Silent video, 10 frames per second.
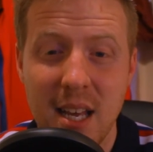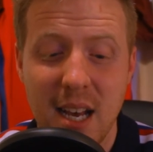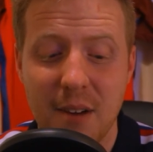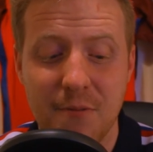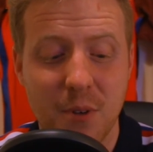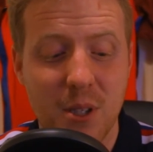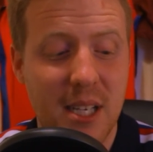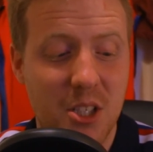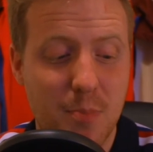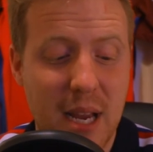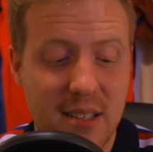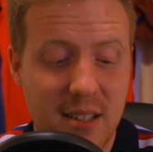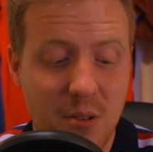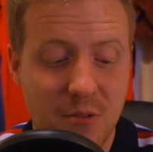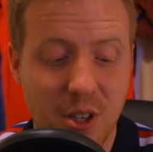I fully expect,
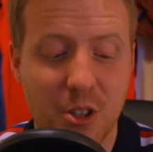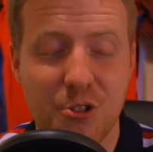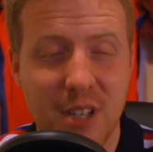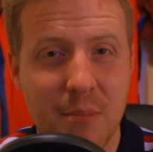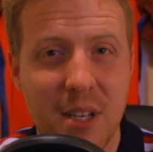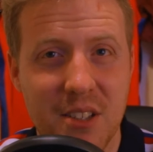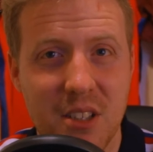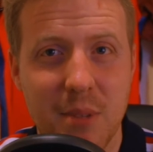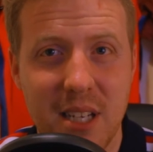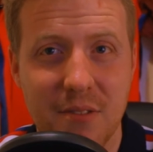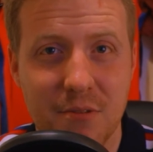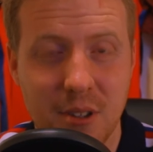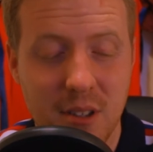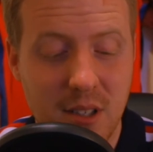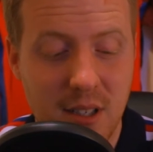though, for the Austria game, it is going to be different.